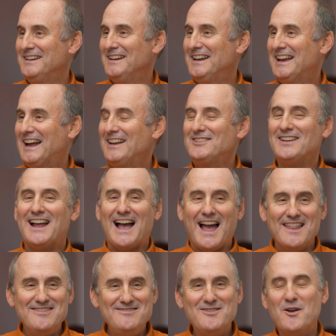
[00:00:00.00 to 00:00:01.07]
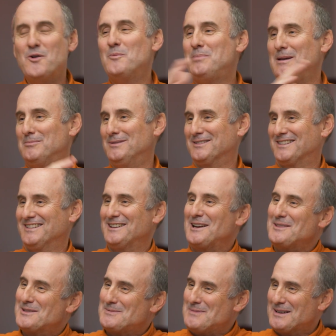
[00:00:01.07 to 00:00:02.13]
I said, I know people are going to
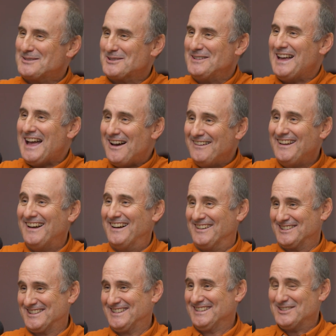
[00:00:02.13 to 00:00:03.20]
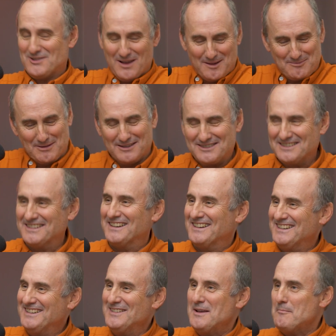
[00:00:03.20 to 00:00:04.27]
like this picture of the outhouse. Yeah. So I posted it.
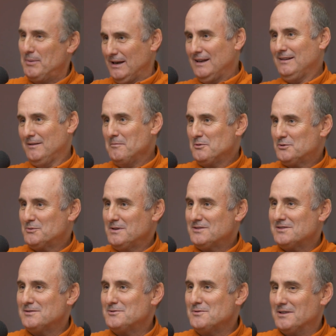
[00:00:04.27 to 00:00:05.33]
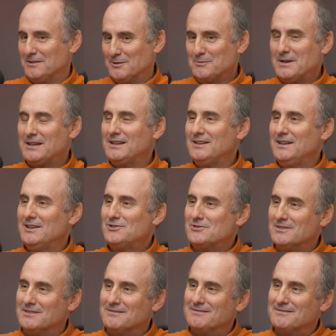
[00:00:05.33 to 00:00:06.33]
But it was the reason I do it, a little recognition.